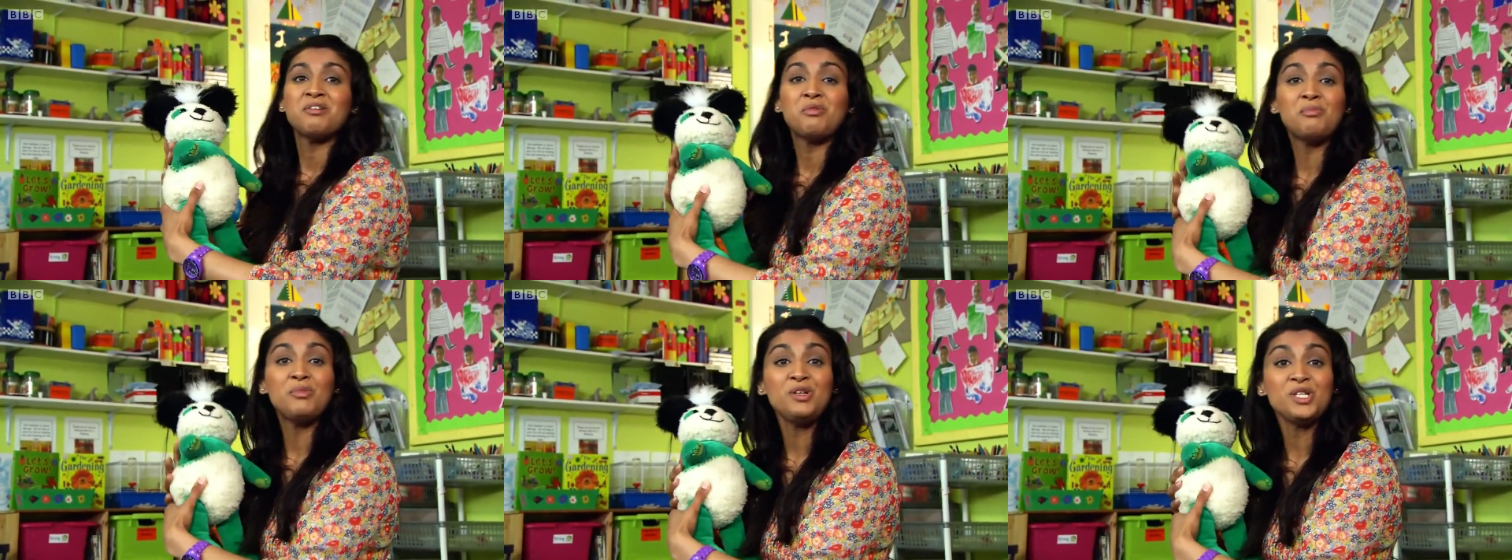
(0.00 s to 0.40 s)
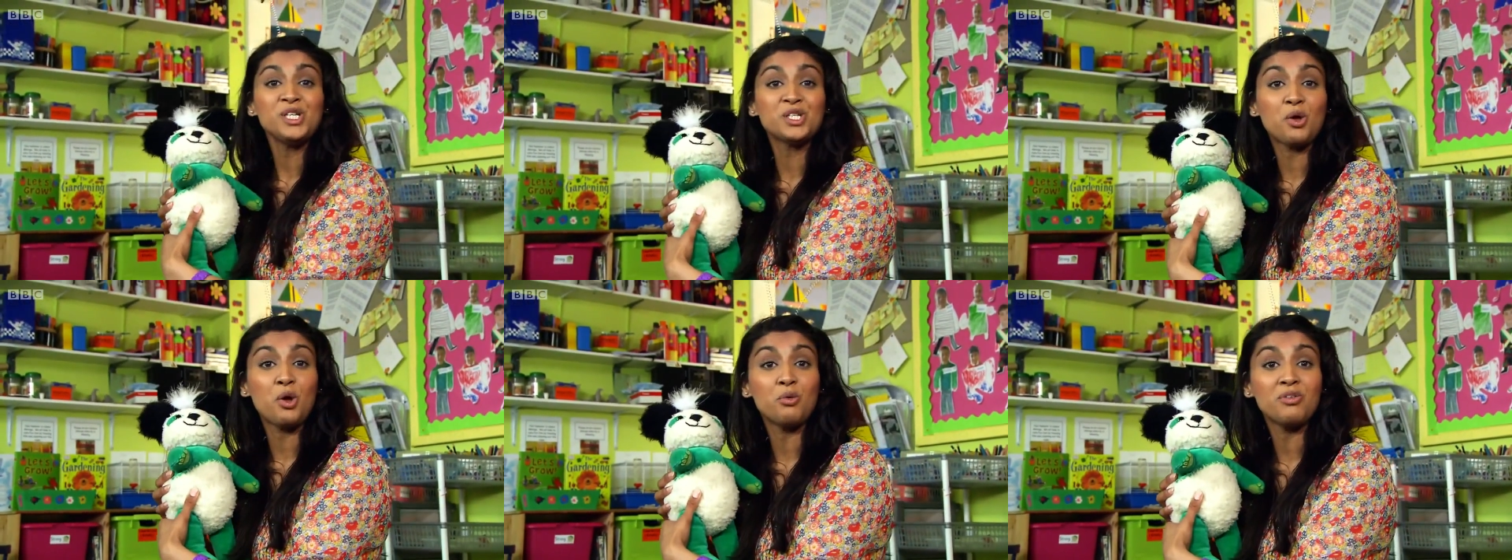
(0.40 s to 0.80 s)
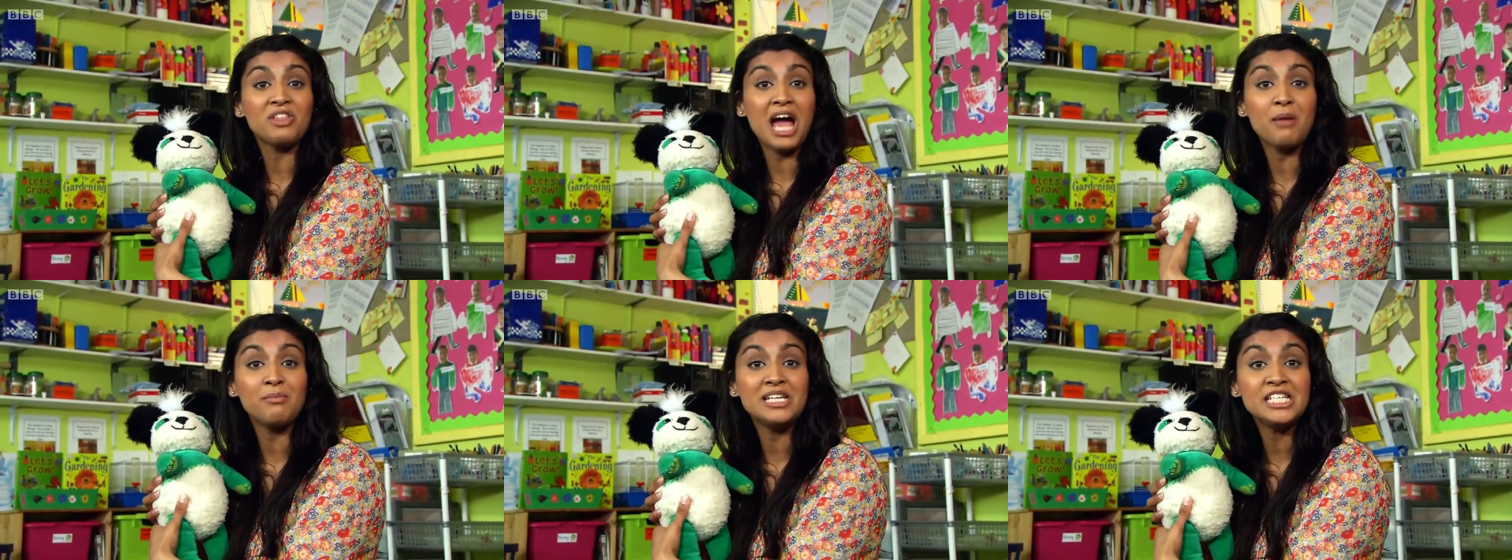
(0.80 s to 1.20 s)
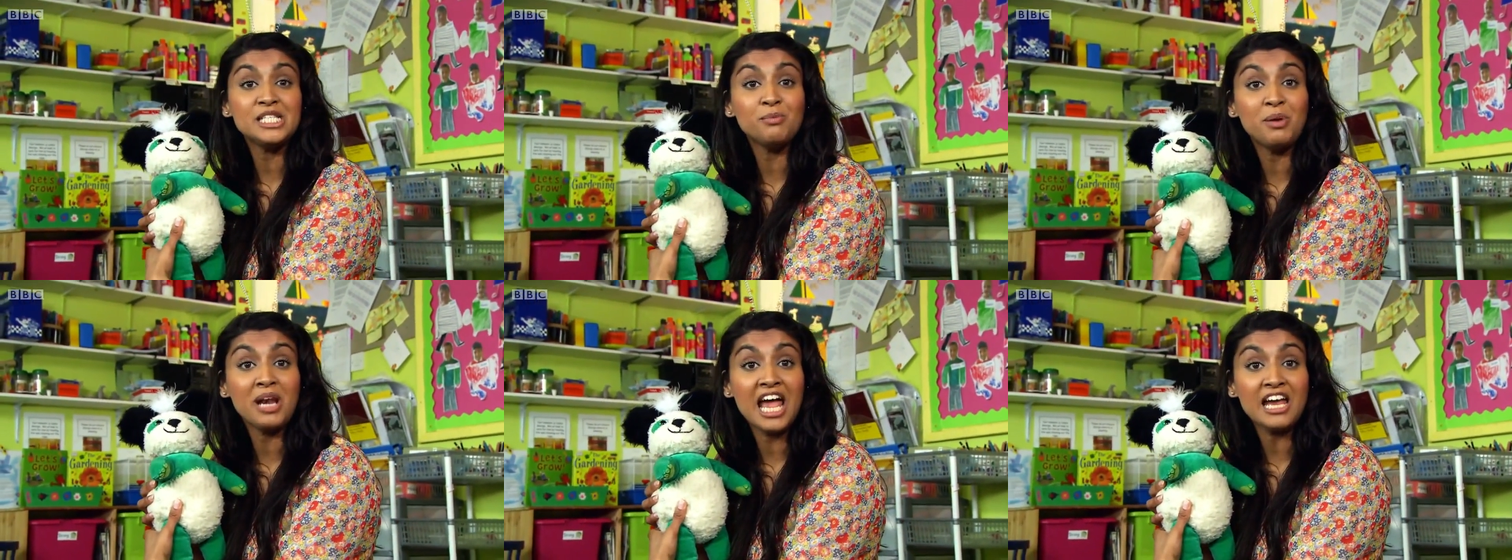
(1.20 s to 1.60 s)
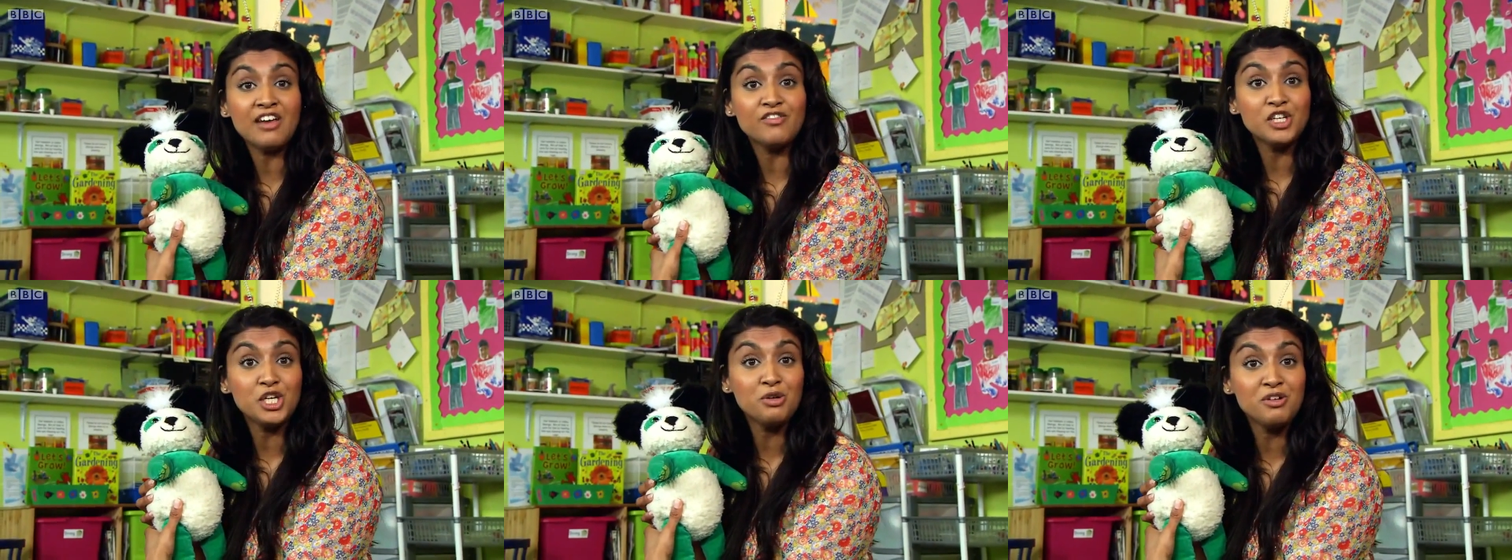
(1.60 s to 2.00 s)
Well, Moosh has gone with Amelie to
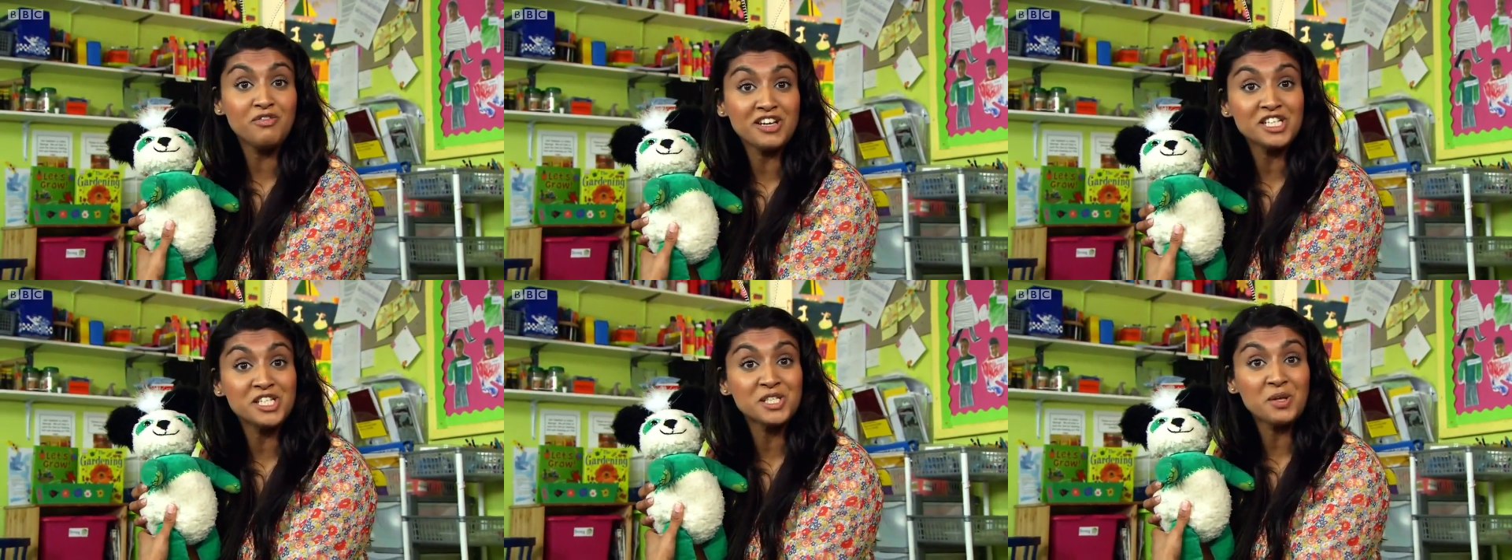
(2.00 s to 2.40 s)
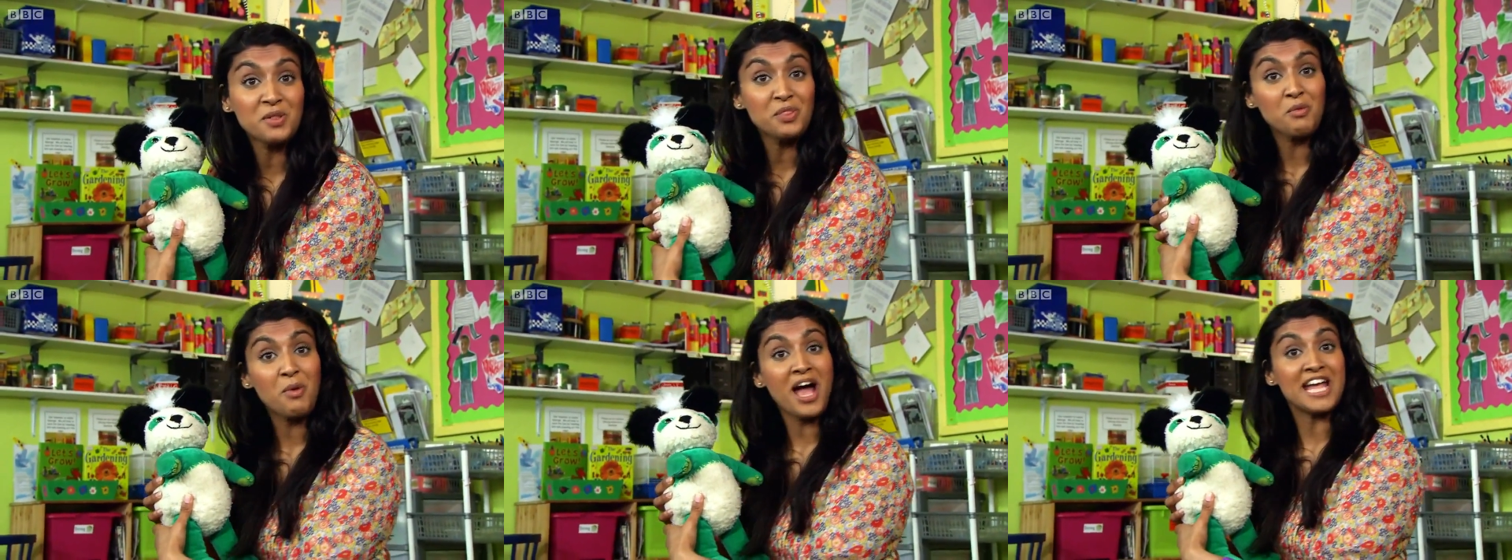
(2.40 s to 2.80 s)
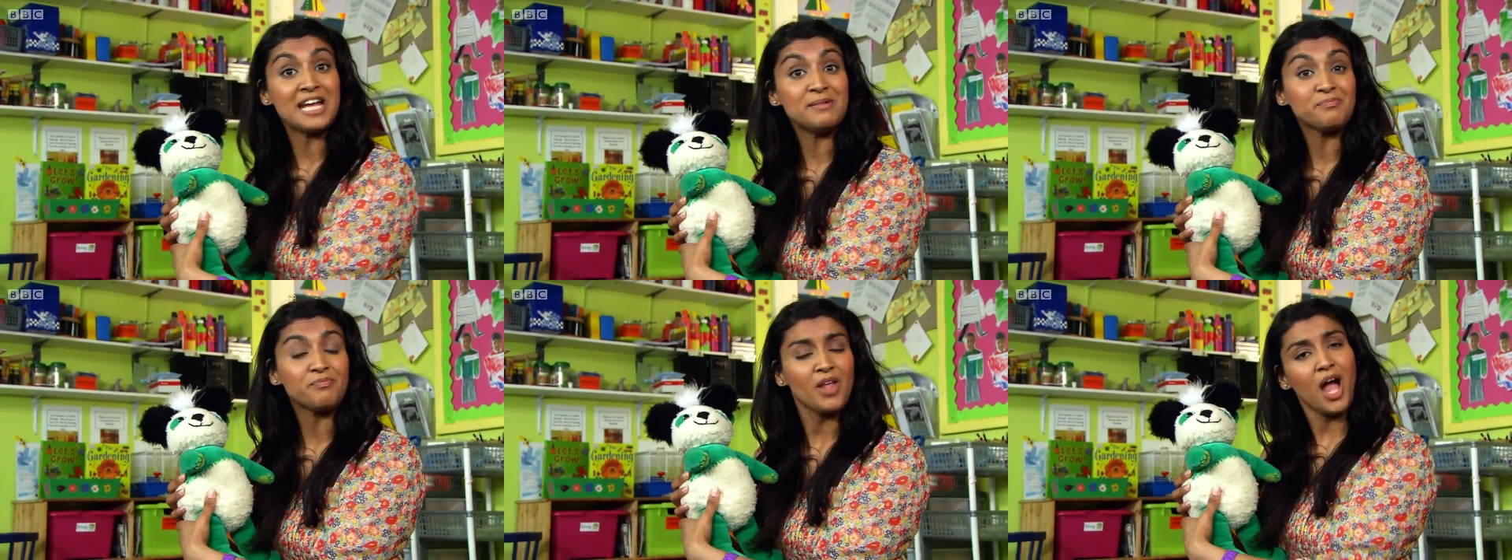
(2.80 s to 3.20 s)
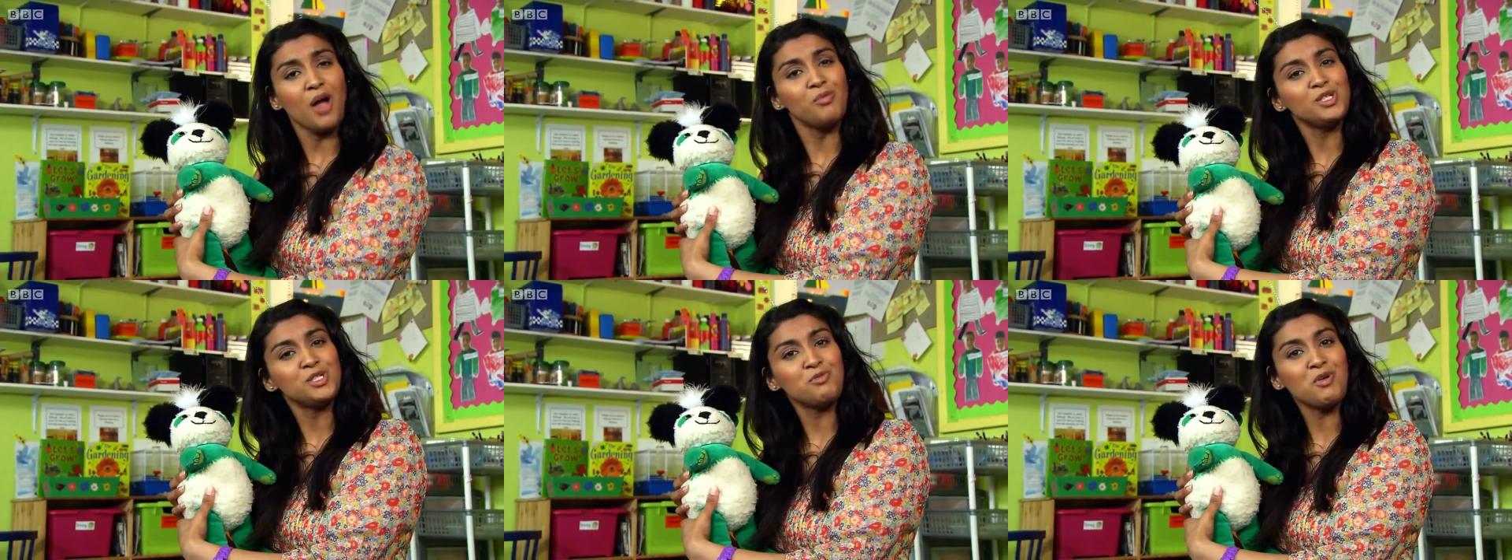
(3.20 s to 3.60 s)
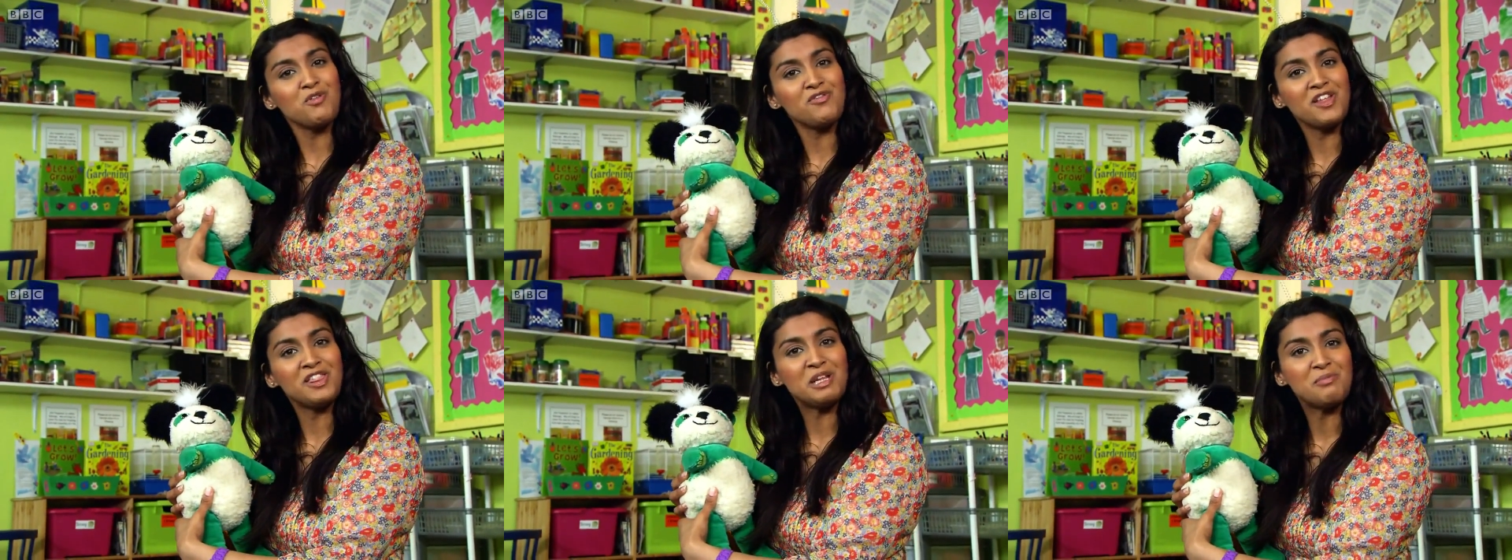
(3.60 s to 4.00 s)
play for new adventures on the way. I wonder
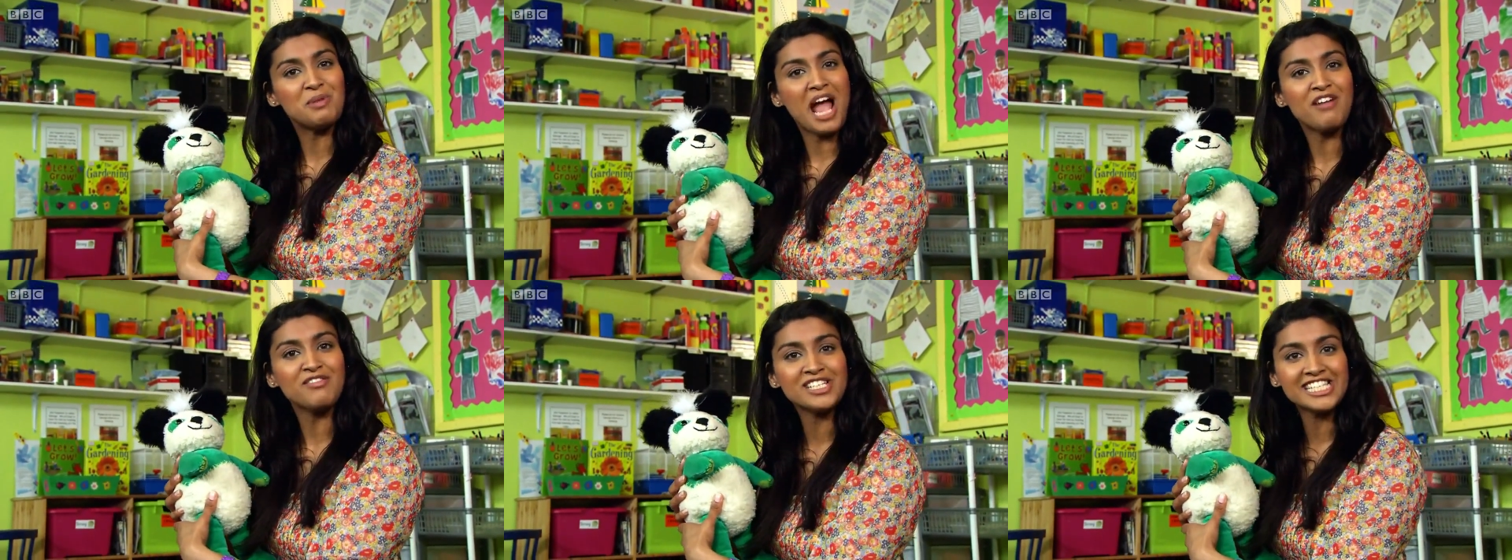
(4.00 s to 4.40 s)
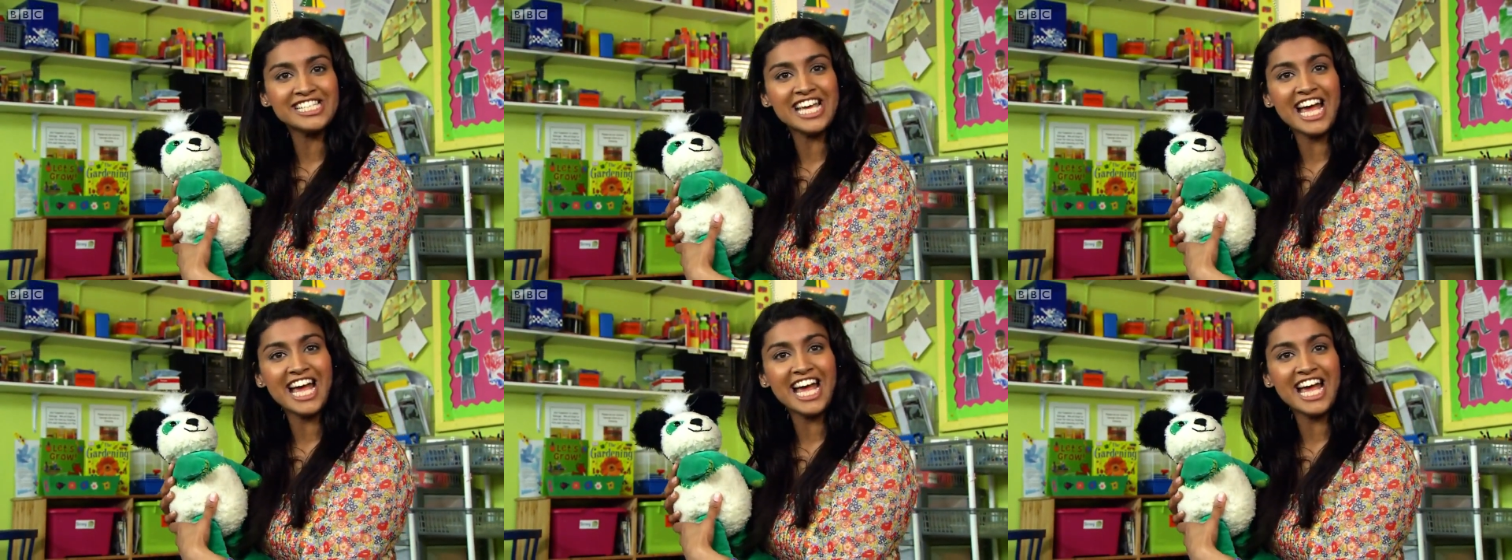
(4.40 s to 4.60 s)
what fun they'll be having